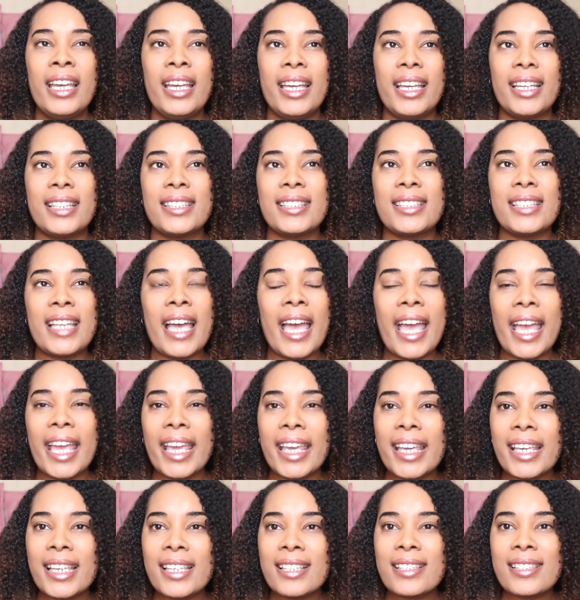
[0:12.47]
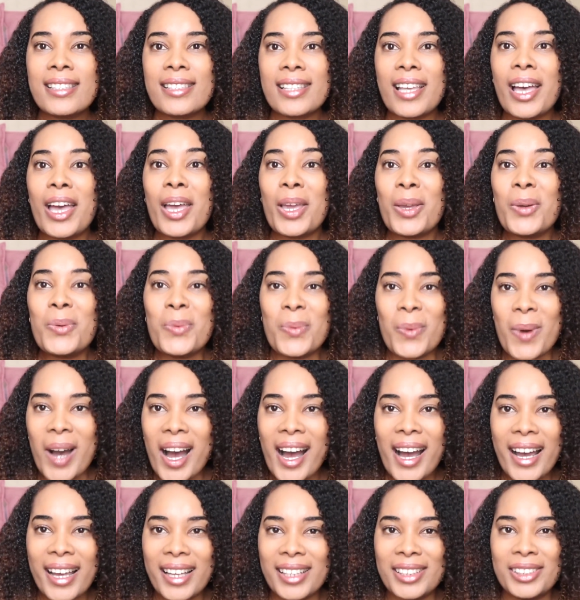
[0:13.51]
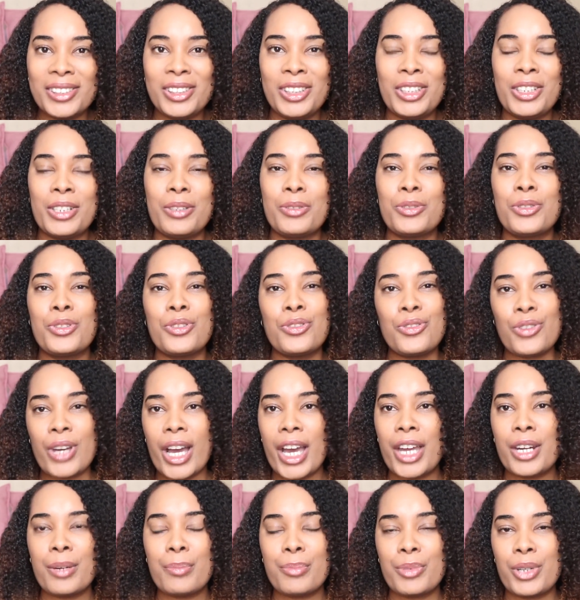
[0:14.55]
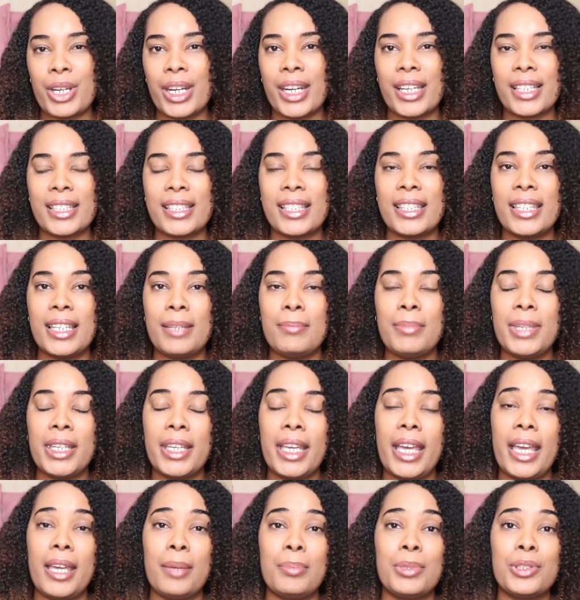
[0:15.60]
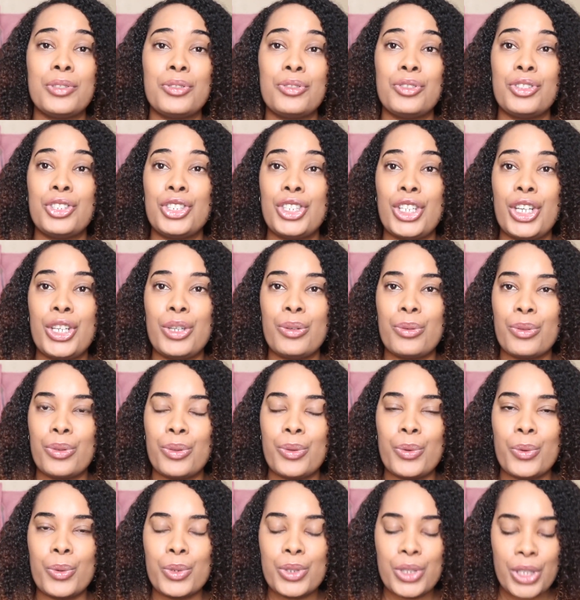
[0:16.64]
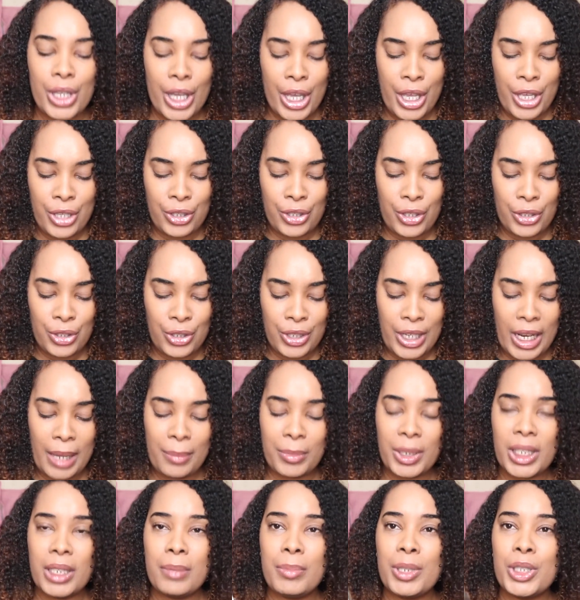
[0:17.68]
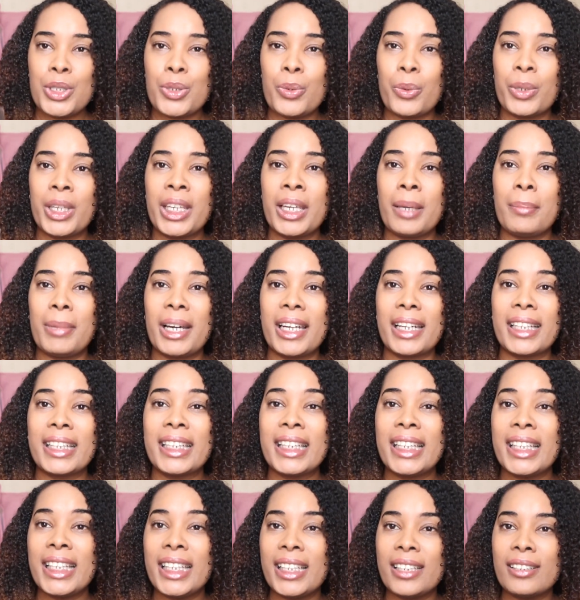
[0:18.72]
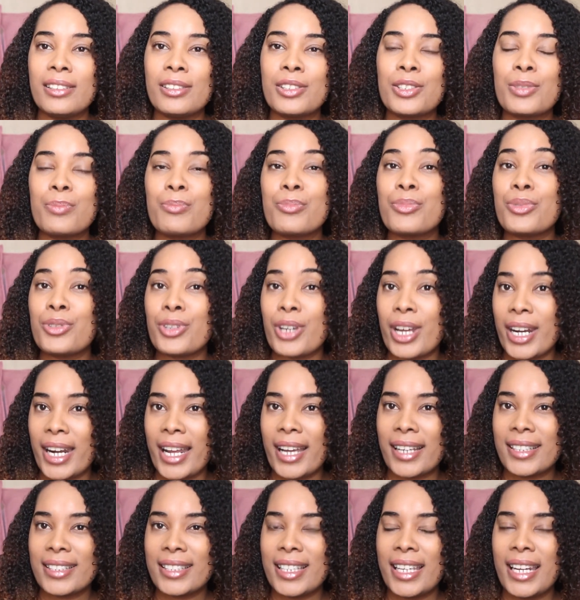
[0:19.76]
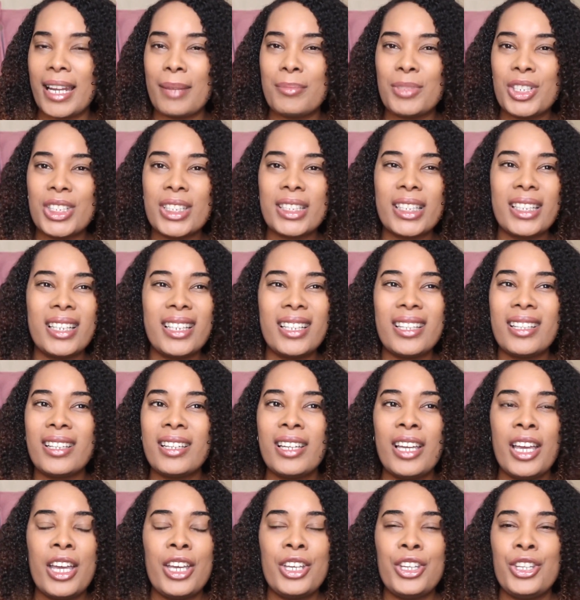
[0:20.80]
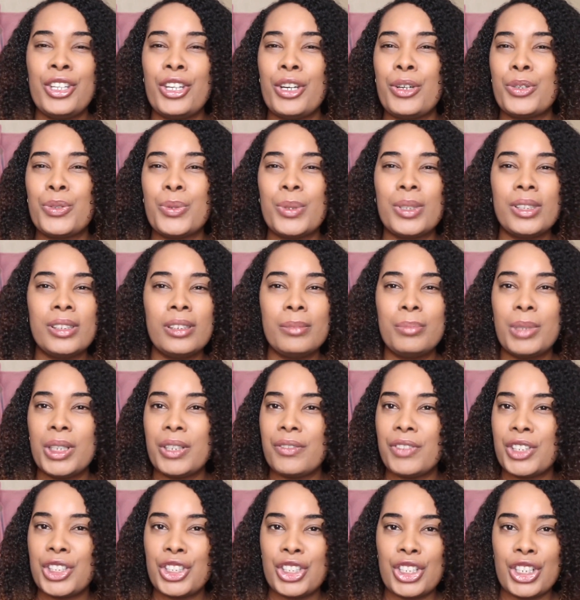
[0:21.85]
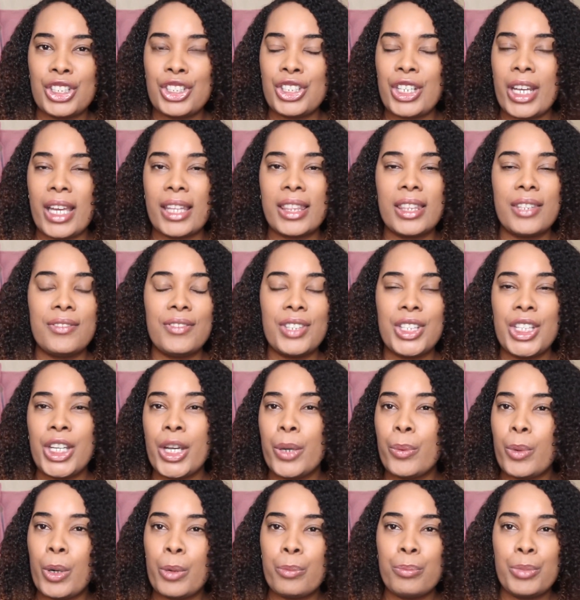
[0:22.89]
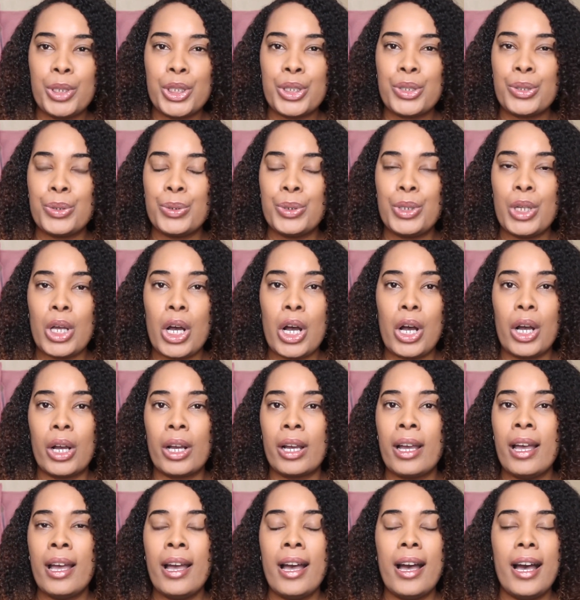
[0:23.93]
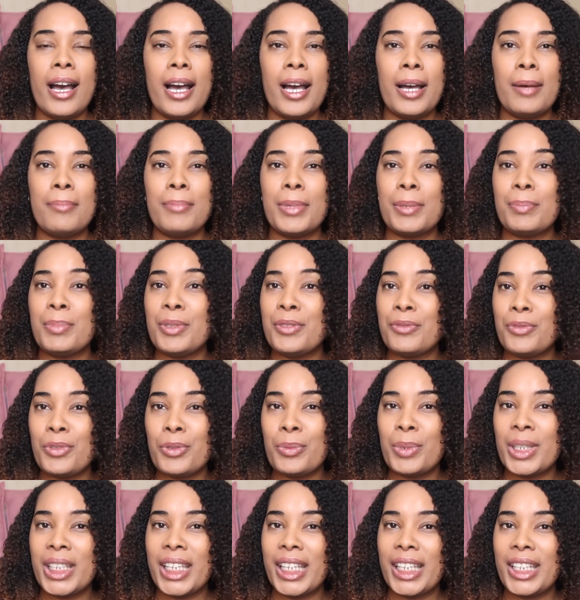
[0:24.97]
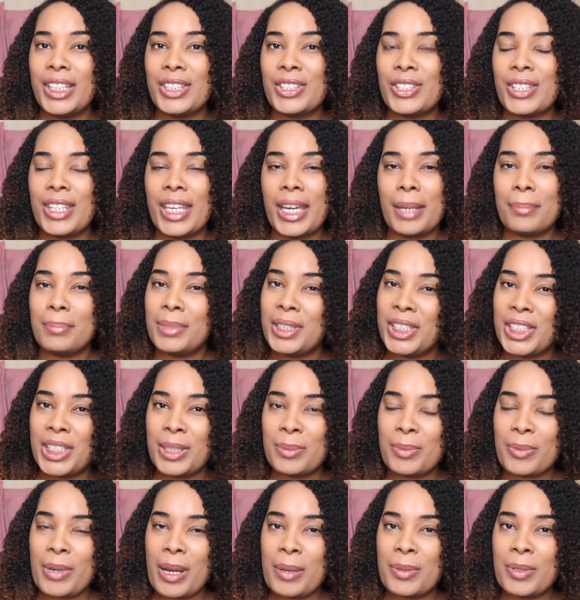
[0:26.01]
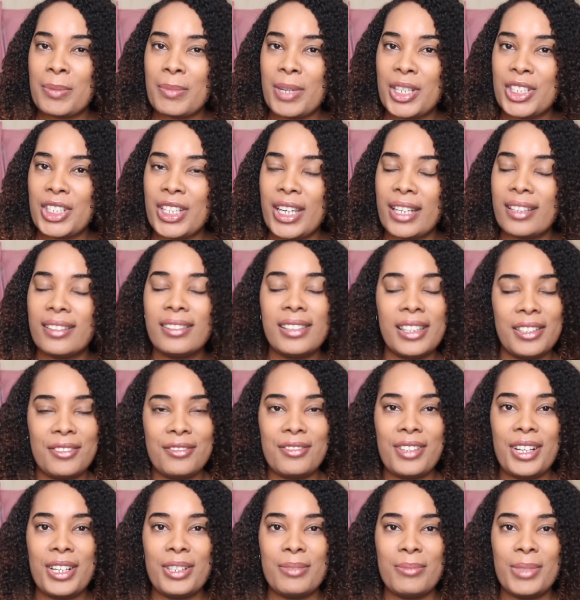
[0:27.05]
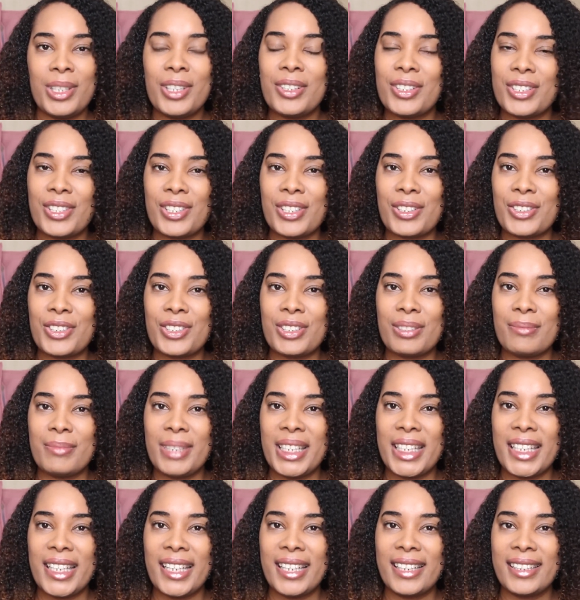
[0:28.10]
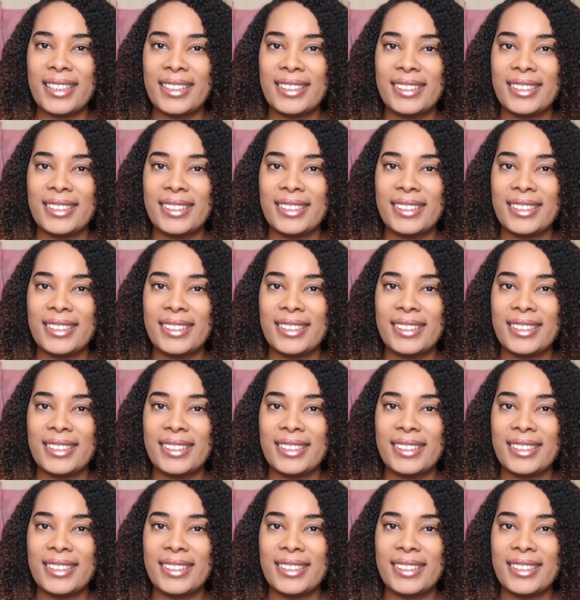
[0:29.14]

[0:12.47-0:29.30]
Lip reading: It takes a while, to try the product and then be able to share your thoughts. So today I'm going to be talking about a Kiehl's product, and I'm just gonna, do a little bit of a chit chat. The video won't be too long, but before we get into that, please subscribe to my channel and follow me on social media.